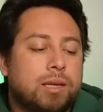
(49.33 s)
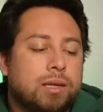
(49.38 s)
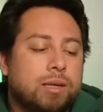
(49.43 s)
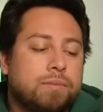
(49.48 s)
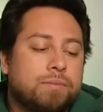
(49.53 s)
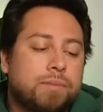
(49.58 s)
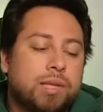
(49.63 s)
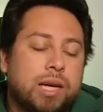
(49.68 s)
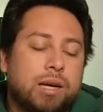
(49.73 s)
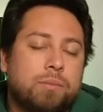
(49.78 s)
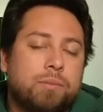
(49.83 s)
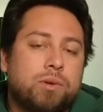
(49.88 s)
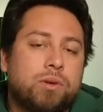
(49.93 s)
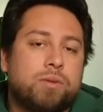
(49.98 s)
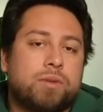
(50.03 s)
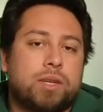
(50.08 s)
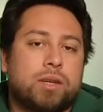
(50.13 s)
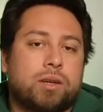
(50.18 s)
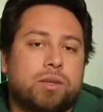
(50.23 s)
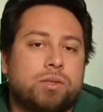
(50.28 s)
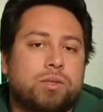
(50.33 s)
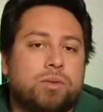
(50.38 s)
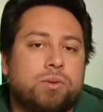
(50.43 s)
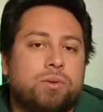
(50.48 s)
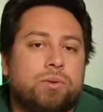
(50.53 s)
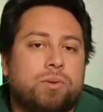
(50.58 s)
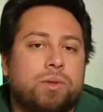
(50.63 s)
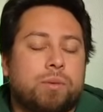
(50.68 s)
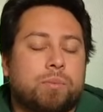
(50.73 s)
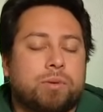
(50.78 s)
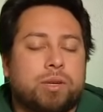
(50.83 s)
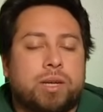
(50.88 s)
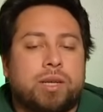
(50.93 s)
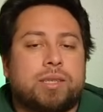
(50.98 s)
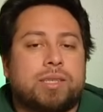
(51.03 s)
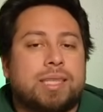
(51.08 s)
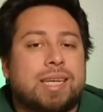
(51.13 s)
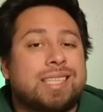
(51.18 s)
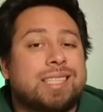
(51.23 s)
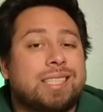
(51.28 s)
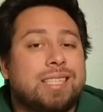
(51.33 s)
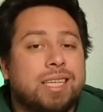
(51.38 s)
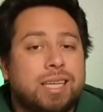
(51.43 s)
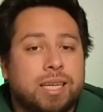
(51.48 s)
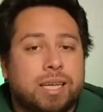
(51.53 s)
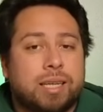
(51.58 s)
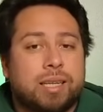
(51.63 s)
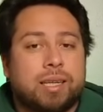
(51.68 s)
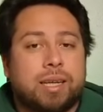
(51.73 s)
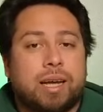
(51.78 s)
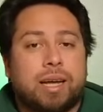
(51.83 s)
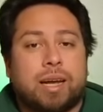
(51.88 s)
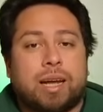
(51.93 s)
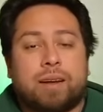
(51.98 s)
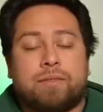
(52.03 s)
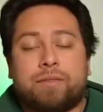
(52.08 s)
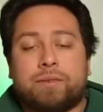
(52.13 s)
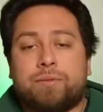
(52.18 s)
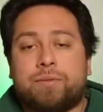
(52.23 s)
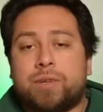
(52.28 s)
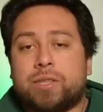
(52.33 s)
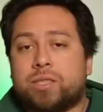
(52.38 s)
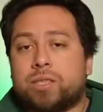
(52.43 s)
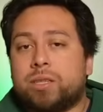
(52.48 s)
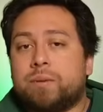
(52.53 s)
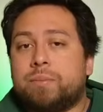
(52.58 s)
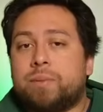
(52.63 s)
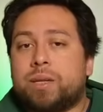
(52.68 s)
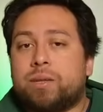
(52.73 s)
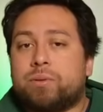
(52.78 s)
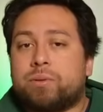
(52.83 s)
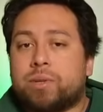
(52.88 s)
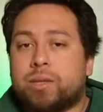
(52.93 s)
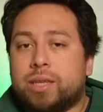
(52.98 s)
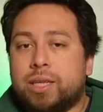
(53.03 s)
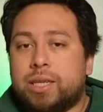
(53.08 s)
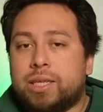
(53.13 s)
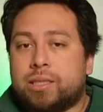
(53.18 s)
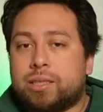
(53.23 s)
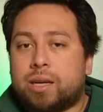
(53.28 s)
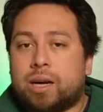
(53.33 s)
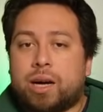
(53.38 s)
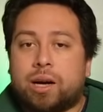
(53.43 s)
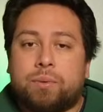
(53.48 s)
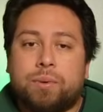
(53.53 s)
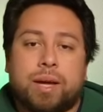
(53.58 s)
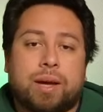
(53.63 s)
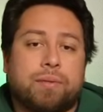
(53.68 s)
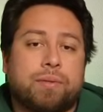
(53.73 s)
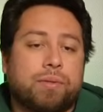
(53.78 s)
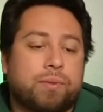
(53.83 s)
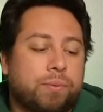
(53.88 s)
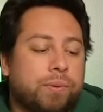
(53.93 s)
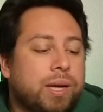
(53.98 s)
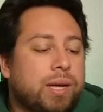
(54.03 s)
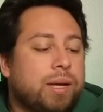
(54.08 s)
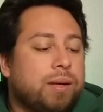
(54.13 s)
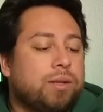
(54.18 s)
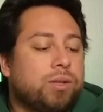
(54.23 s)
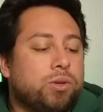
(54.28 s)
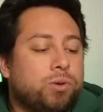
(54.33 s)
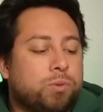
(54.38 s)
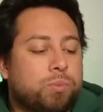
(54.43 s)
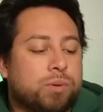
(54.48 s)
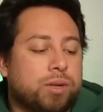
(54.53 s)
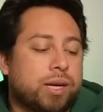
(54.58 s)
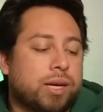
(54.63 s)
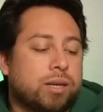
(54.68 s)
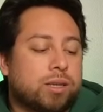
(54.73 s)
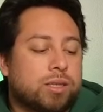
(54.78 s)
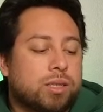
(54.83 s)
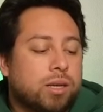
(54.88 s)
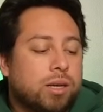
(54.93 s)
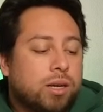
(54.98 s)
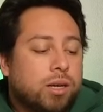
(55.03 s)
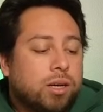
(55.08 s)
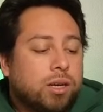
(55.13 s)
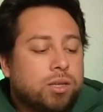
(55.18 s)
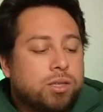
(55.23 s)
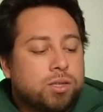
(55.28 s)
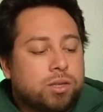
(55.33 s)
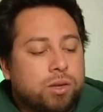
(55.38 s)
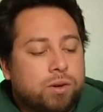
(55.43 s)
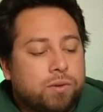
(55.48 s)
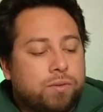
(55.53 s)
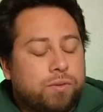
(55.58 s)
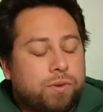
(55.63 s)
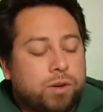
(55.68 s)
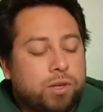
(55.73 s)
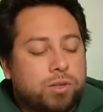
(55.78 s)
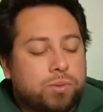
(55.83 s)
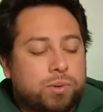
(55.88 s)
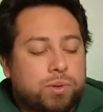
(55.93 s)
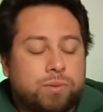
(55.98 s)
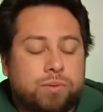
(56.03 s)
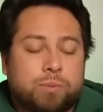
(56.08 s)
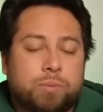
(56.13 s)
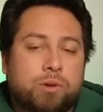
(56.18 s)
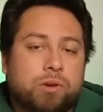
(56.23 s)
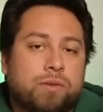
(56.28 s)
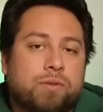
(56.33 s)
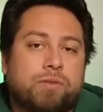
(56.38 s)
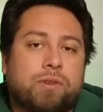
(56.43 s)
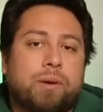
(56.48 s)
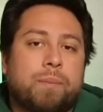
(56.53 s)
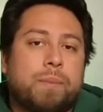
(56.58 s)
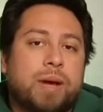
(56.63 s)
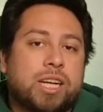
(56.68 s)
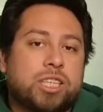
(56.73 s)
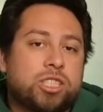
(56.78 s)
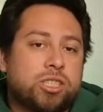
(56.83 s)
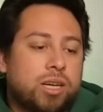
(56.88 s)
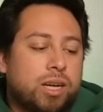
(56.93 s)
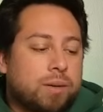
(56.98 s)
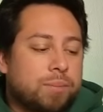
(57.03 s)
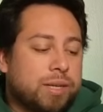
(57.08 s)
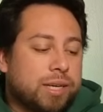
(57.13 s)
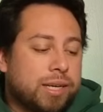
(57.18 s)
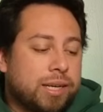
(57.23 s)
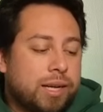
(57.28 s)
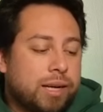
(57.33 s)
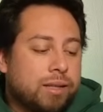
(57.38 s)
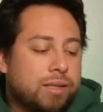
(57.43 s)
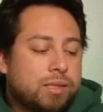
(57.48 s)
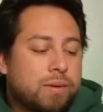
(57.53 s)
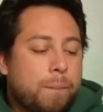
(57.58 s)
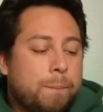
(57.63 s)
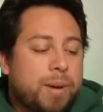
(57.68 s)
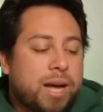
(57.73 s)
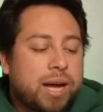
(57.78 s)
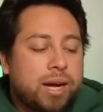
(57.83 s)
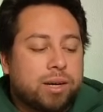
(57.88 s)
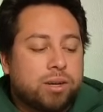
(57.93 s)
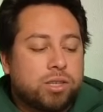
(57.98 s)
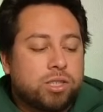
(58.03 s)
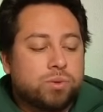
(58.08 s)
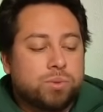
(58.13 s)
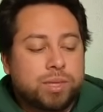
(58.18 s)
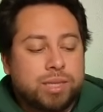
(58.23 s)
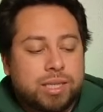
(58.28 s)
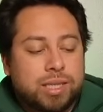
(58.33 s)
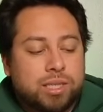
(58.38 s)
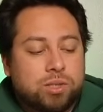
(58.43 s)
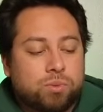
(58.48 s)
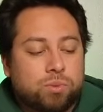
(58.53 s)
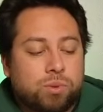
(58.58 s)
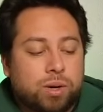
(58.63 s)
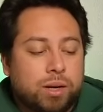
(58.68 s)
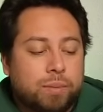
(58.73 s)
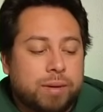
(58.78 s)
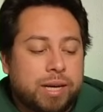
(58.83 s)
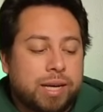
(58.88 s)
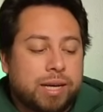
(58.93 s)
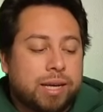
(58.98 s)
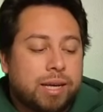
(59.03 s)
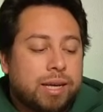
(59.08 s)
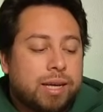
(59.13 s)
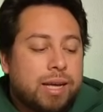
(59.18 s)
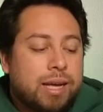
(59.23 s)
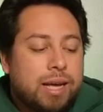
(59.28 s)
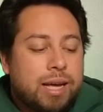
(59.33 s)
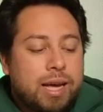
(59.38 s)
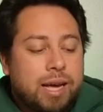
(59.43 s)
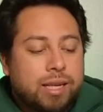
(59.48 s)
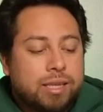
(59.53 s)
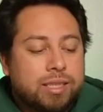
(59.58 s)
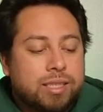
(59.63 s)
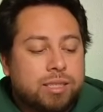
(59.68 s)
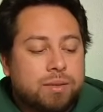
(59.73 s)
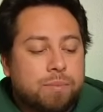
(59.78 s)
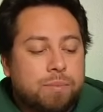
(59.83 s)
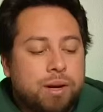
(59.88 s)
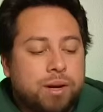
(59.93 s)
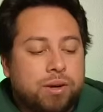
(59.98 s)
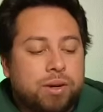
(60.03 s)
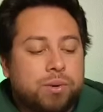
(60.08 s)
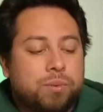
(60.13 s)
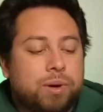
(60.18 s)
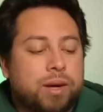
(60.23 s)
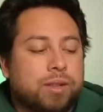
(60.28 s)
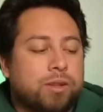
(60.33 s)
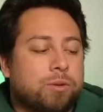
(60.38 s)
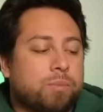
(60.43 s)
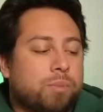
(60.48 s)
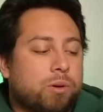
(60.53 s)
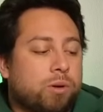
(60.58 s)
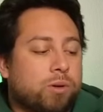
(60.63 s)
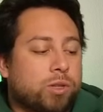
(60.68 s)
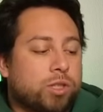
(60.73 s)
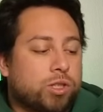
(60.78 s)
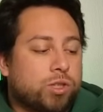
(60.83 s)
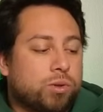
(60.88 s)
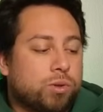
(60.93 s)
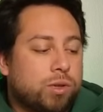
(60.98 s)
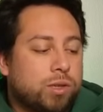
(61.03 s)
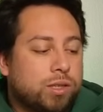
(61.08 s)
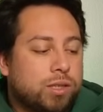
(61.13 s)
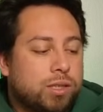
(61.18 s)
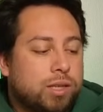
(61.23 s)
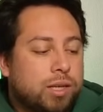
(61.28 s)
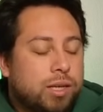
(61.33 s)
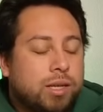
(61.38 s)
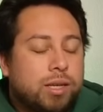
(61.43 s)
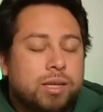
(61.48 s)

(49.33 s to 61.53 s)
Now moving on to the players that didn't and have officially been released, we have three new players. So first one reported from Matt Schneiderman again. Packers release running back Ellis Merriweather per source.